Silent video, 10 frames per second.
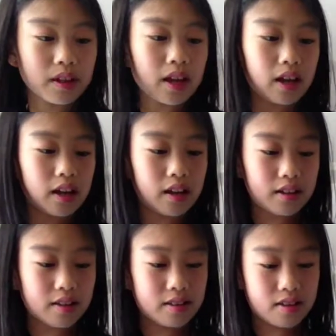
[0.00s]
and
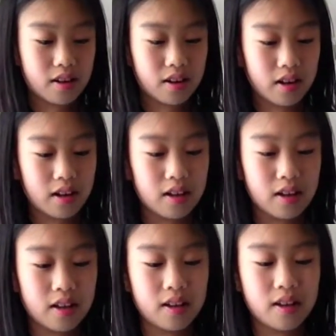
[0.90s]
sorry,
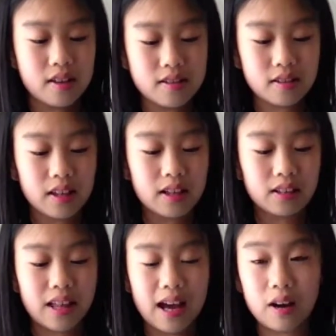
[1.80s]
it's a little
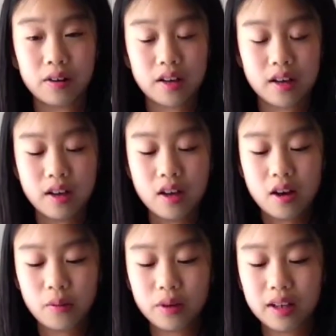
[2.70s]
loud.
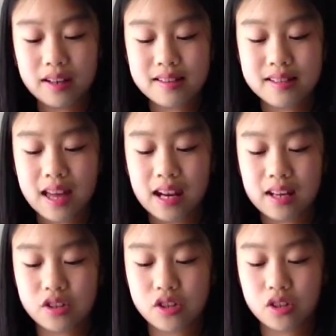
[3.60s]
We're going to set
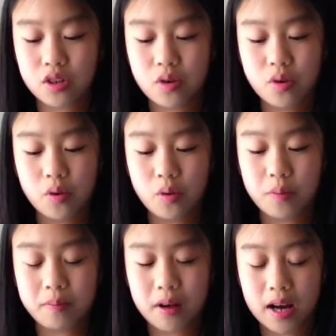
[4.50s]
it
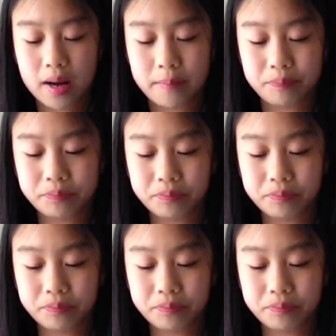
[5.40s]
to um,